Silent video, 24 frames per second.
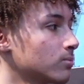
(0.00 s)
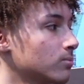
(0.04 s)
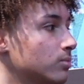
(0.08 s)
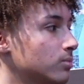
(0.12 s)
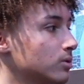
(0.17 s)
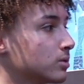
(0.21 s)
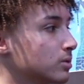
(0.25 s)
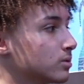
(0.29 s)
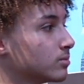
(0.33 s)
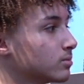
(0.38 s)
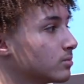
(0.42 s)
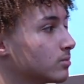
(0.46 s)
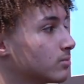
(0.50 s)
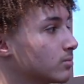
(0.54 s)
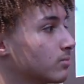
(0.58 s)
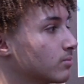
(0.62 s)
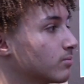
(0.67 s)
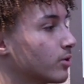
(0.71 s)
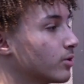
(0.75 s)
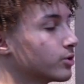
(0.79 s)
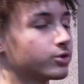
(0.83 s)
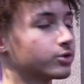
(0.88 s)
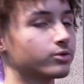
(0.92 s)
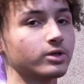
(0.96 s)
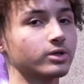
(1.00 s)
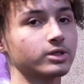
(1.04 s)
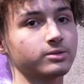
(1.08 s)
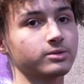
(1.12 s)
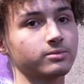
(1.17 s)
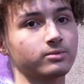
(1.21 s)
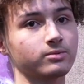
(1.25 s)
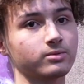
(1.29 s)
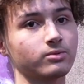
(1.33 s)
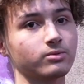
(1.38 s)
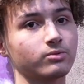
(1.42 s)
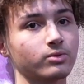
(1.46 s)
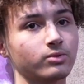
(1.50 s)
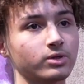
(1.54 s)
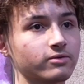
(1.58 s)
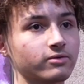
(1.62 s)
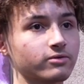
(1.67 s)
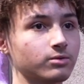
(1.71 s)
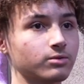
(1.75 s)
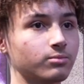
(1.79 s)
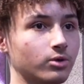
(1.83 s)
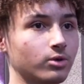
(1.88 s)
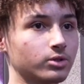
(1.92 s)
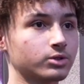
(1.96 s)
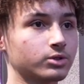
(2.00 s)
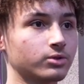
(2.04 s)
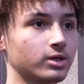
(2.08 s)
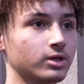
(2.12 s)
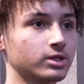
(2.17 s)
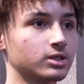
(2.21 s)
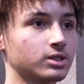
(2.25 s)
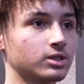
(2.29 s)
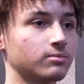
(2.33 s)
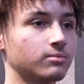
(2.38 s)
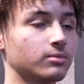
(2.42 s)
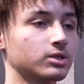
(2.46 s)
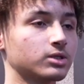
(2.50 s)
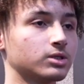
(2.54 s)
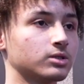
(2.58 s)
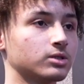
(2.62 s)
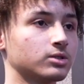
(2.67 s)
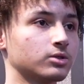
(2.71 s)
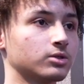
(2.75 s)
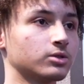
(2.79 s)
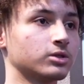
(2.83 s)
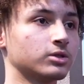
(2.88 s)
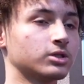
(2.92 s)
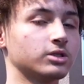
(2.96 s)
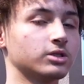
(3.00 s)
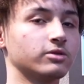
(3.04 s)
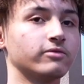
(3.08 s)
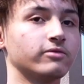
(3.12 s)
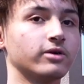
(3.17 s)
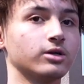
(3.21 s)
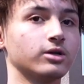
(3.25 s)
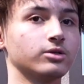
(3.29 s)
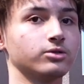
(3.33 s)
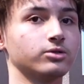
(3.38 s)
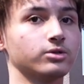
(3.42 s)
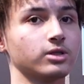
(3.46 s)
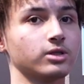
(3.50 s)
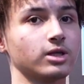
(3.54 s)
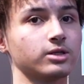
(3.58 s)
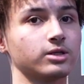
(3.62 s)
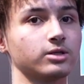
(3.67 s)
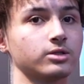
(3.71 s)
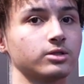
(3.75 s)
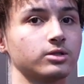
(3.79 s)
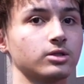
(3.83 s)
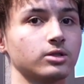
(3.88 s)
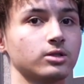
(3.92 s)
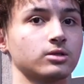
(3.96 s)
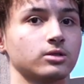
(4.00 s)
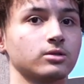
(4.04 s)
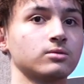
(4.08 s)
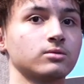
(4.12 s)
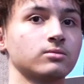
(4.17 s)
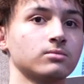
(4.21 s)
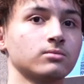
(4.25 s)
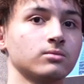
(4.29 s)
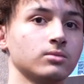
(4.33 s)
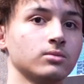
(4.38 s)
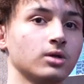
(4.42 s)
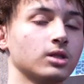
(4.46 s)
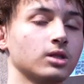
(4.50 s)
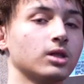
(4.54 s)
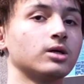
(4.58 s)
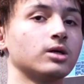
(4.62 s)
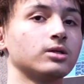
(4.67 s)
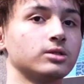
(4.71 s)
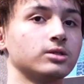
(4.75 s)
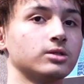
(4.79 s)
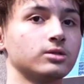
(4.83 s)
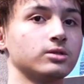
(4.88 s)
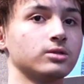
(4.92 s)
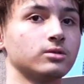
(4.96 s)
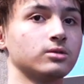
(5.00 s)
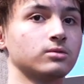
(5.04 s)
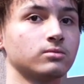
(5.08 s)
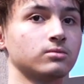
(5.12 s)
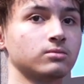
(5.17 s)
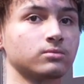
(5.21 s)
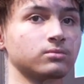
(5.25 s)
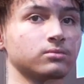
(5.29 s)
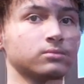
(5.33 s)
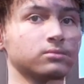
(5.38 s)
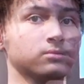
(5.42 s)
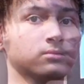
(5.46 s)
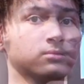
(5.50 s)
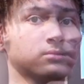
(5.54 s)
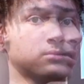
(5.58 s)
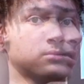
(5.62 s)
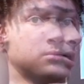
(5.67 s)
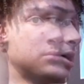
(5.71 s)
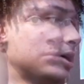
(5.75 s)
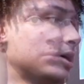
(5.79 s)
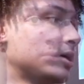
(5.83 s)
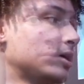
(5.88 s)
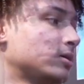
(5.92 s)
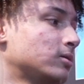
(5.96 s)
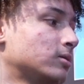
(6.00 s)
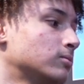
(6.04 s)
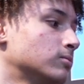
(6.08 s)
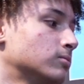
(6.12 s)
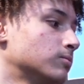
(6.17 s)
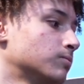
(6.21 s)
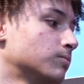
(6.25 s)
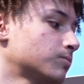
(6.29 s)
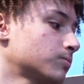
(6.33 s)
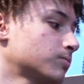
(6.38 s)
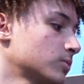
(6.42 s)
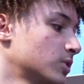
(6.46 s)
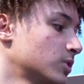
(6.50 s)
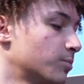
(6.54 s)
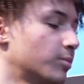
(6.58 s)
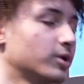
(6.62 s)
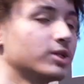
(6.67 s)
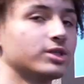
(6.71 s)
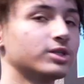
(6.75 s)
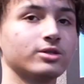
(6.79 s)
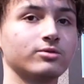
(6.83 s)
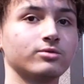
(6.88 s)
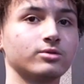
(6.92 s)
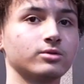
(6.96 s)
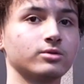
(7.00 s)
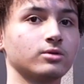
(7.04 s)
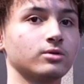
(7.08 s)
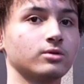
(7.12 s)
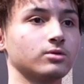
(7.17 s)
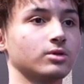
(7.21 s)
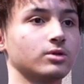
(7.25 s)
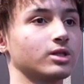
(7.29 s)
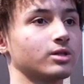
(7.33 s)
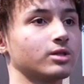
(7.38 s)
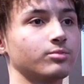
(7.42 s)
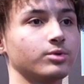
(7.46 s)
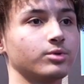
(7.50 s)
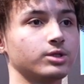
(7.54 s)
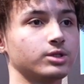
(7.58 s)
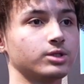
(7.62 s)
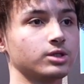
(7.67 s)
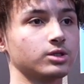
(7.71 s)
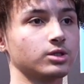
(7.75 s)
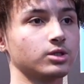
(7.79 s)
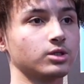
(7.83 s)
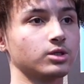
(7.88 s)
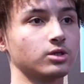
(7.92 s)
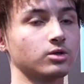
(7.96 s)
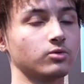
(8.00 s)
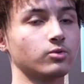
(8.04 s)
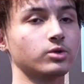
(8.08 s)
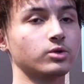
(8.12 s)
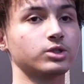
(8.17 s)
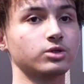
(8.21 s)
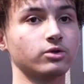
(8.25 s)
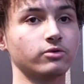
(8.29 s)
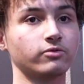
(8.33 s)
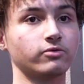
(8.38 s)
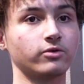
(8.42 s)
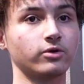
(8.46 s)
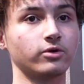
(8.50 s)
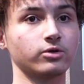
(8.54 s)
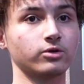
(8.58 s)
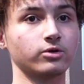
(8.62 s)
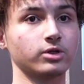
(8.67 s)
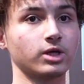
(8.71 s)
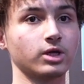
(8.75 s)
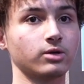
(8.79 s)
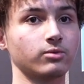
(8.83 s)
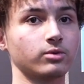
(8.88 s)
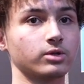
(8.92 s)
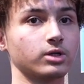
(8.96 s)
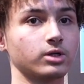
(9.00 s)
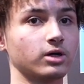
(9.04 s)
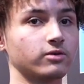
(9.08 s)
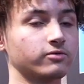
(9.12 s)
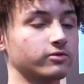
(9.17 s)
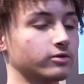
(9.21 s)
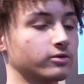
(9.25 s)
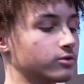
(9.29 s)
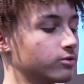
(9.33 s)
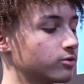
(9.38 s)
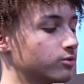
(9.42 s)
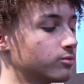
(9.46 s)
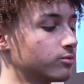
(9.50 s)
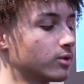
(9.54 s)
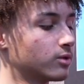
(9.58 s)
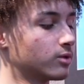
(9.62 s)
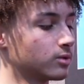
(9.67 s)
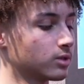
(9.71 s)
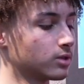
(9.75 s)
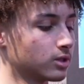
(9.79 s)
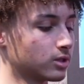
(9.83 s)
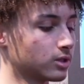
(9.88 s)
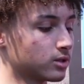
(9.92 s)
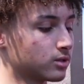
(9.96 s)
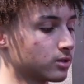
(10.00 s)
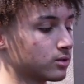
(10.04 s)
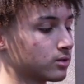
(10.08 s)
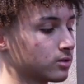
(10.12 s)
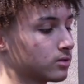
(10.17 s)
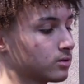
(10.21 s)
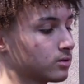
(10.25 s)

But posterized, whenever you posterize it, it makes it so you can see the values lighter and dark a lot easier. What I did, the painting, not the painting, the original photo that I went off of was maybe like